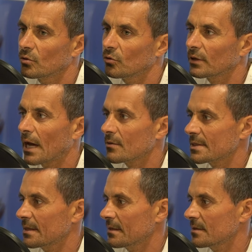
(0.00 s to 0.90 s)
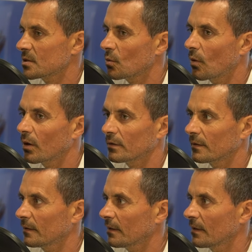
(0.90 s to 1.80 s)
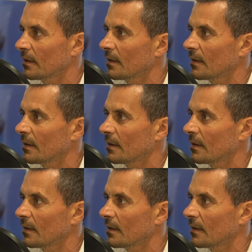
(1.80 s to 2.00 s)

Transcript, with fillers: 2000 squat uh,